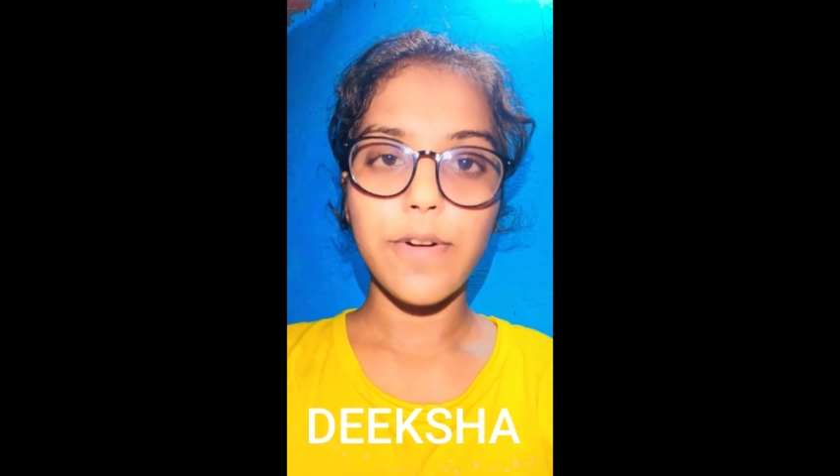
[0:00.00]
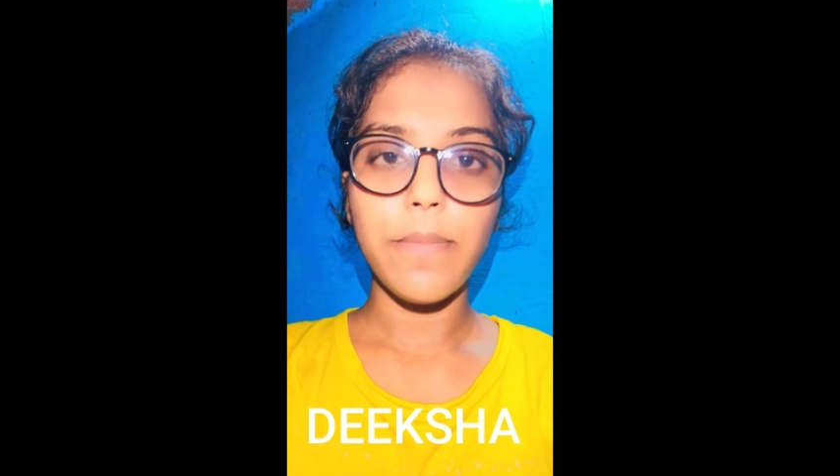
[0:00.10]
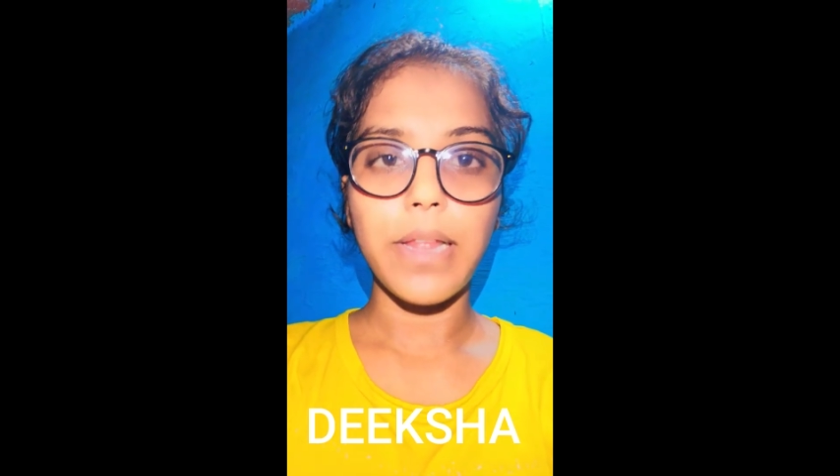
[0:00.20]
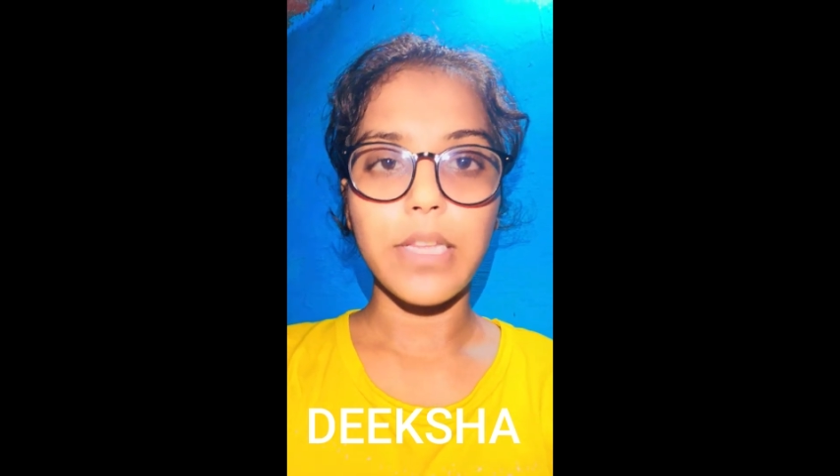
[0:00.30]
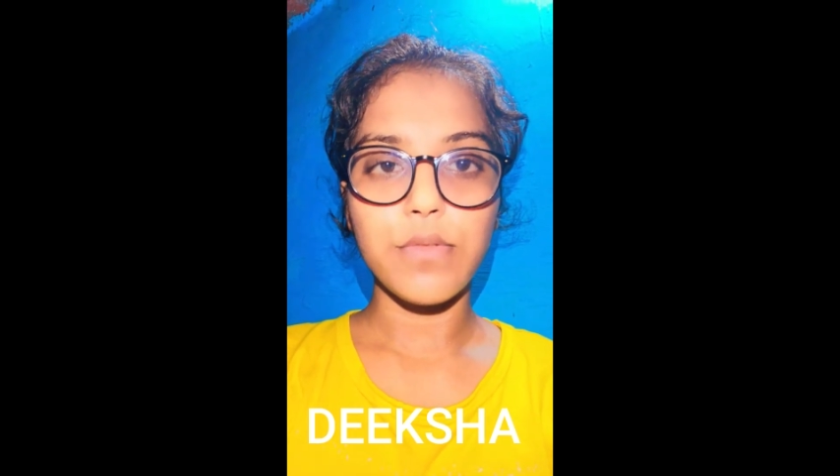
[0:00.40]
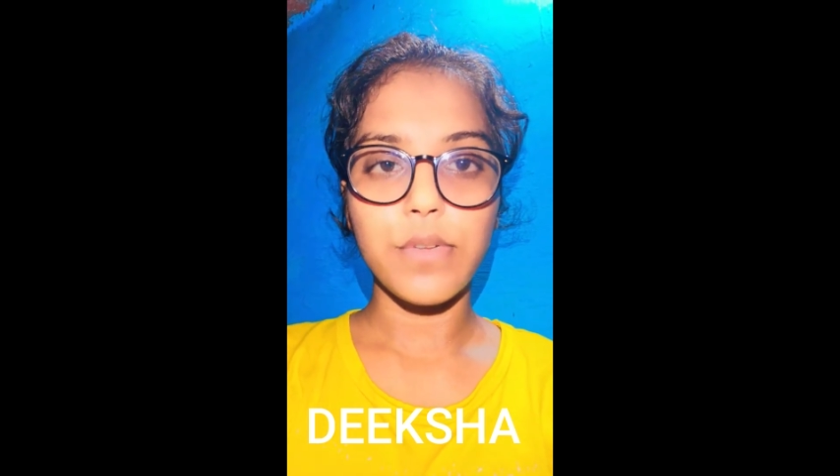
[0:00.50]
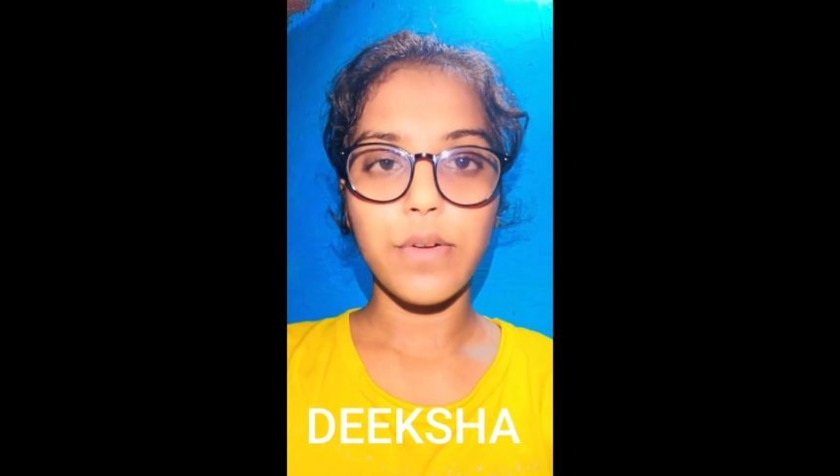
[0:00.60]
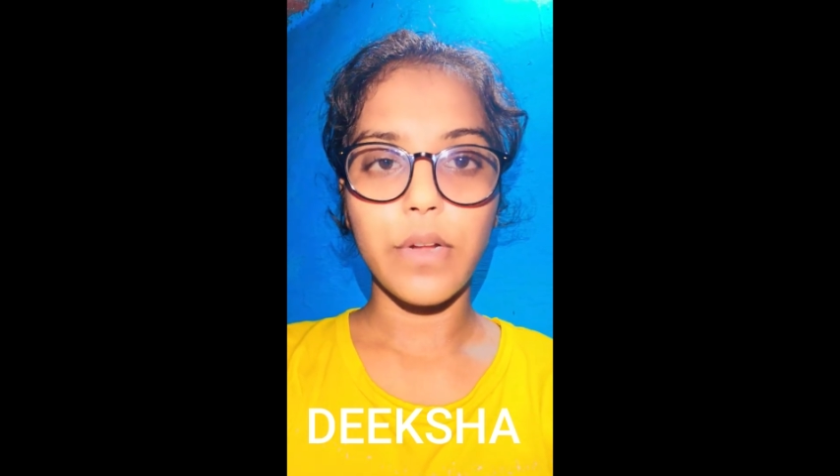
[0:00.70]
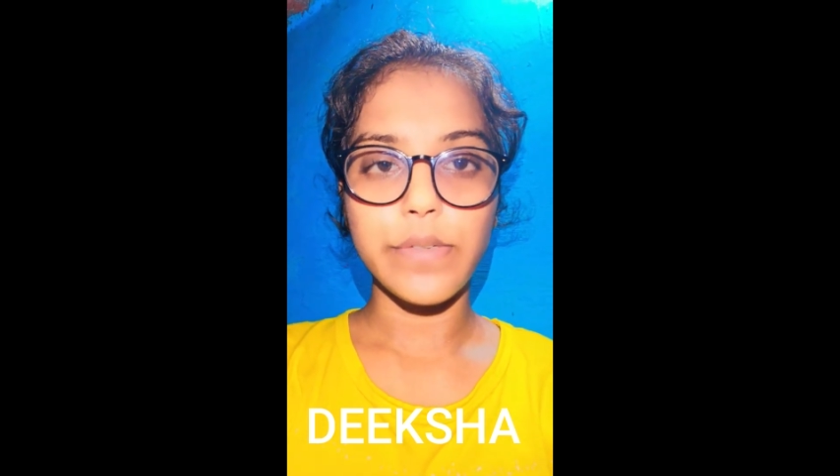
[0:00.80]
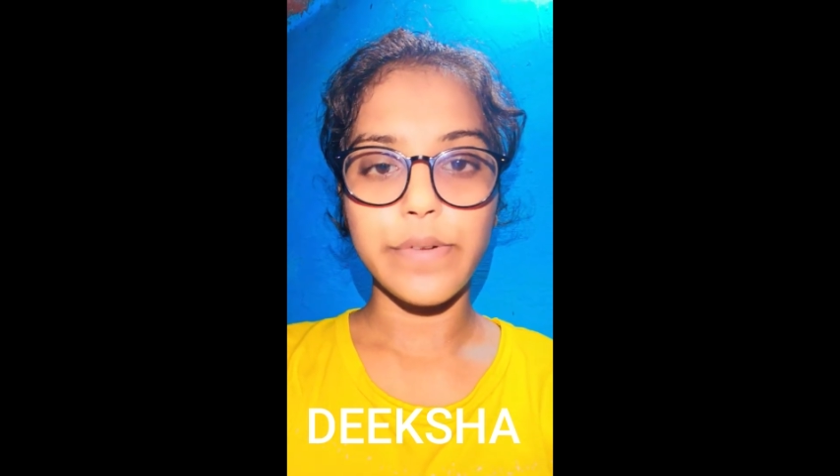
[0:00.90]
from Mata Sundari
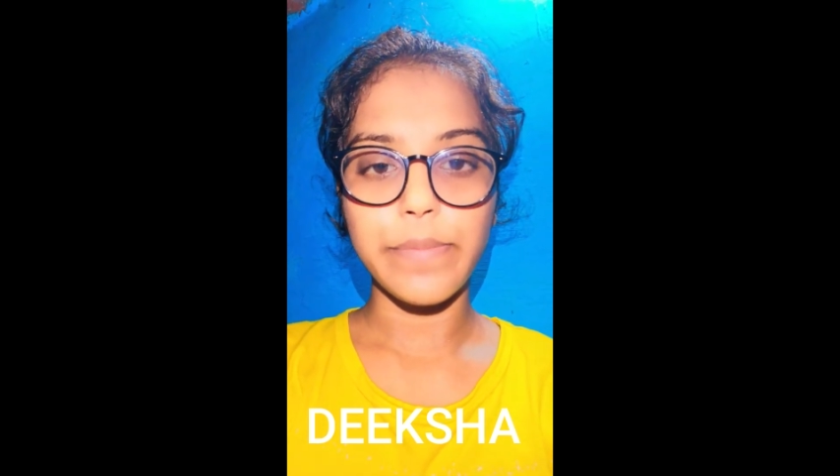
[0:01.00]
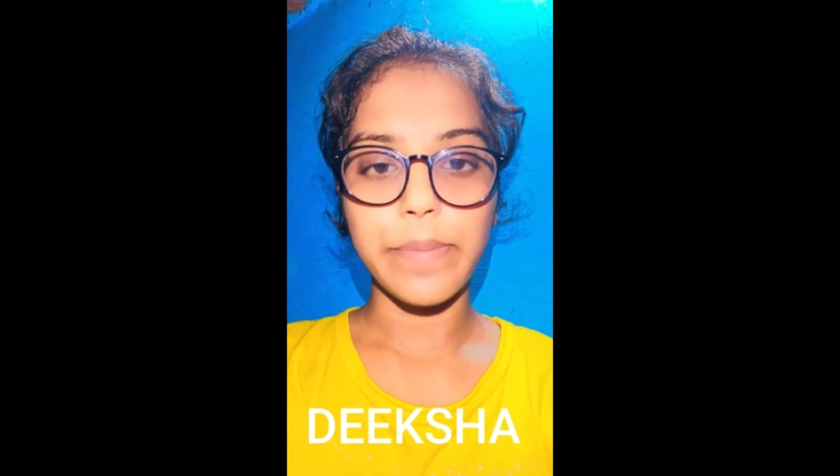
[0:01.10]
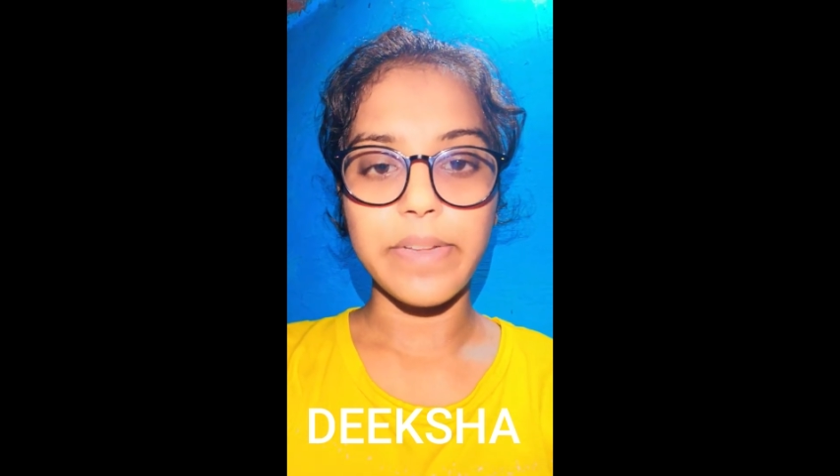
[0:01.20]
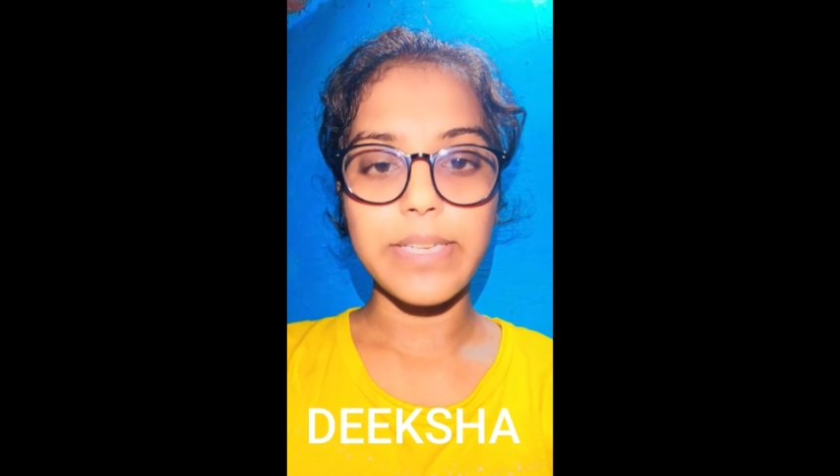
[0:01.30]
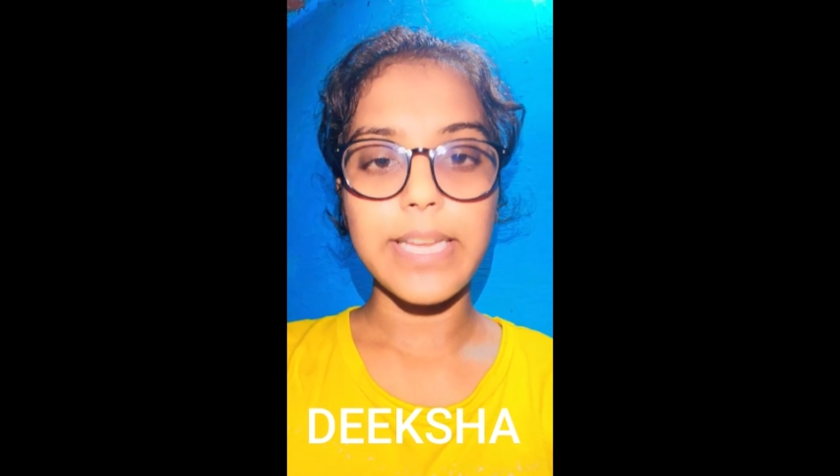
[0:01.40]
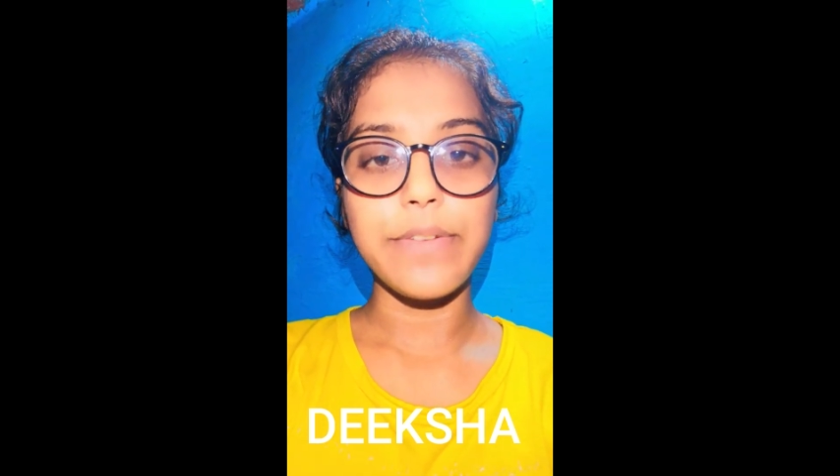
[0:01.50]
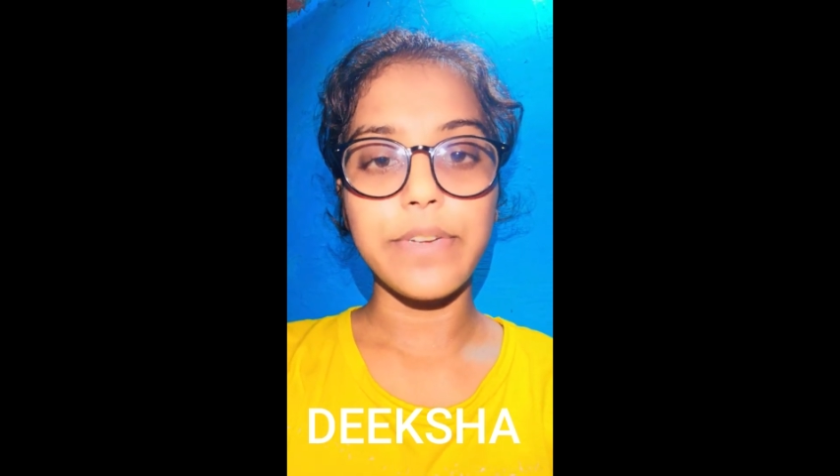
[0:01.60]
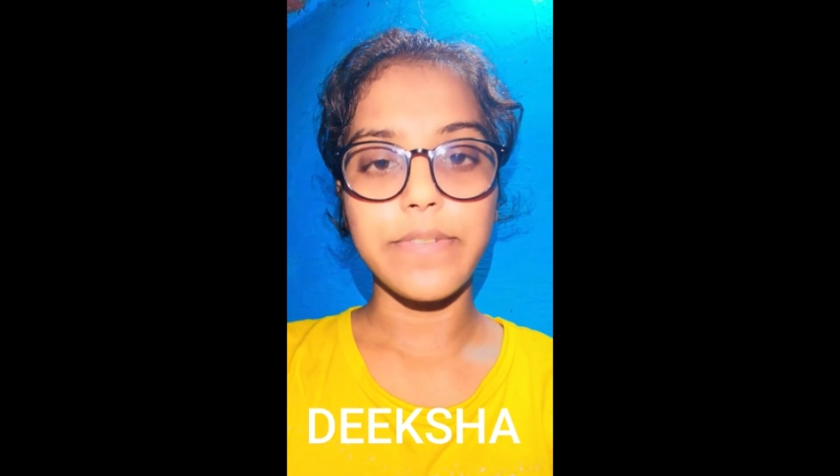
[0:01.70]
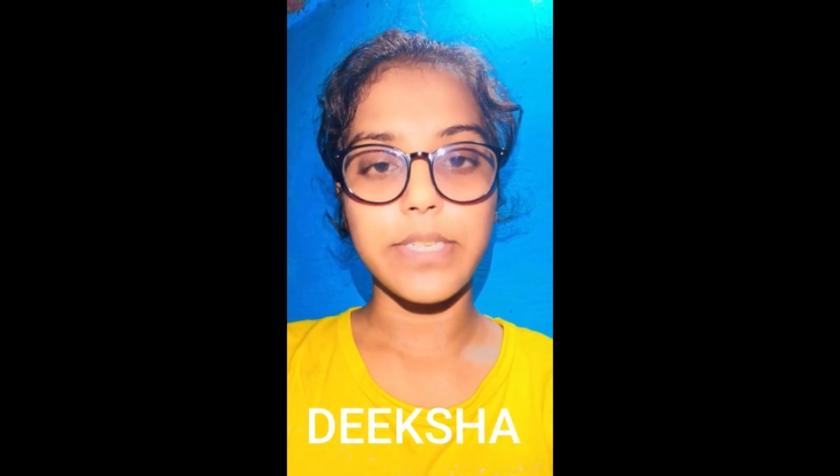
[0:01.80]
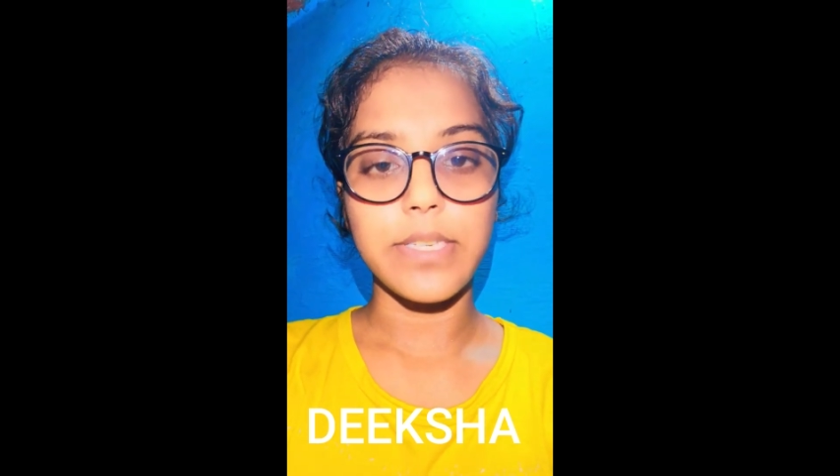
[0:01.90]
College for Women, Delhi
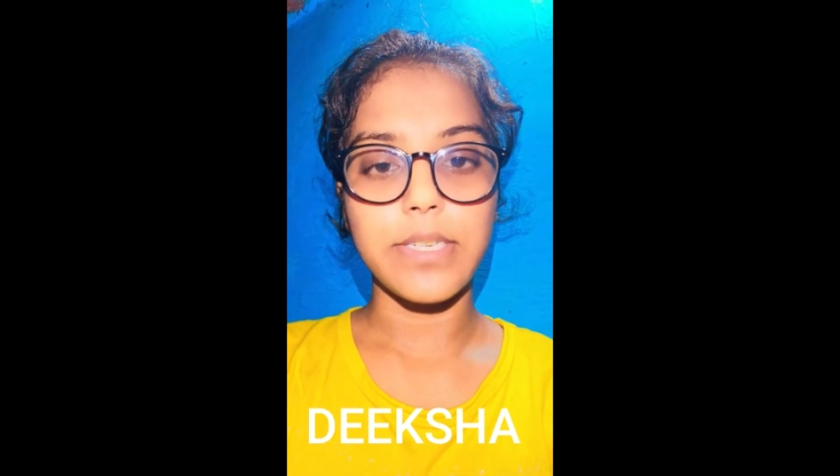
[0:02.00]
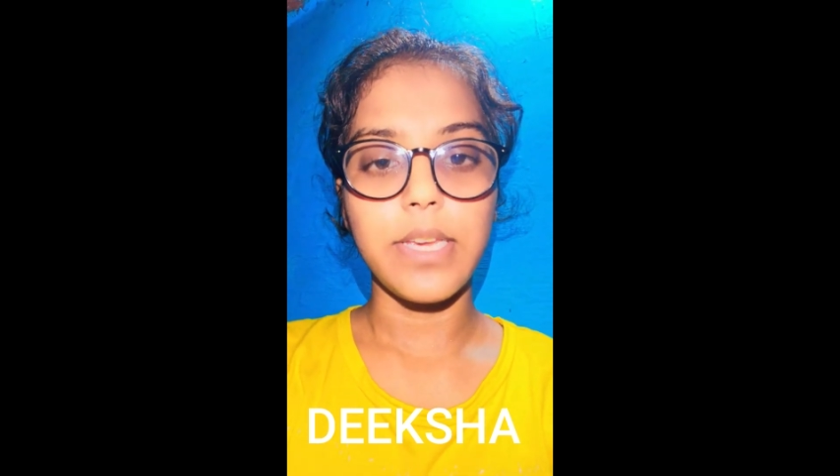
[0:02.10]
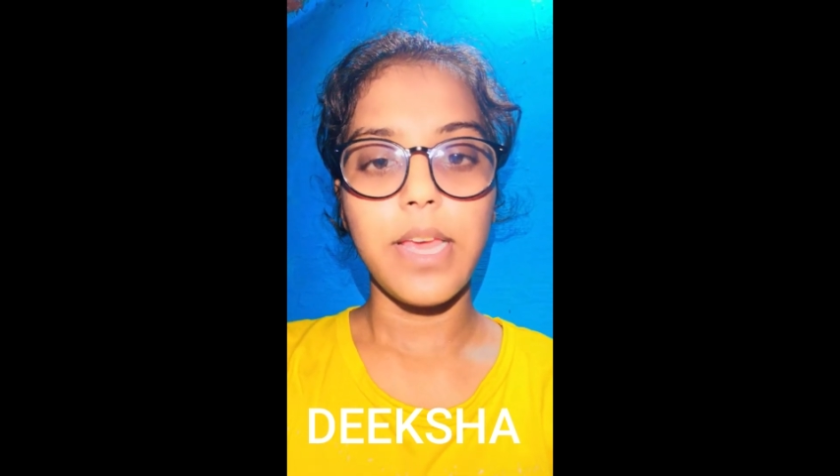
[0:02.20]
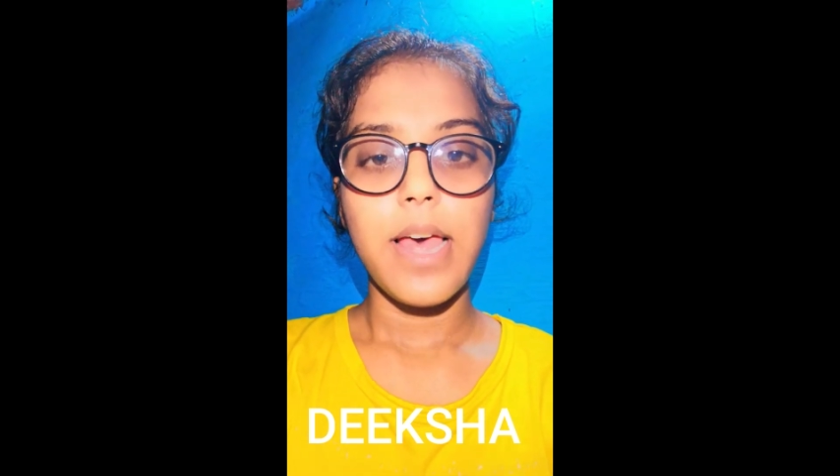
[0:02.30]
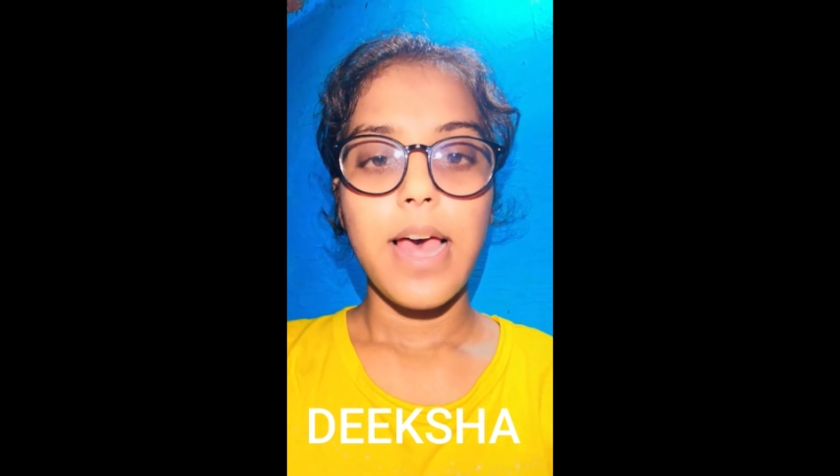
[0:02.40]
University,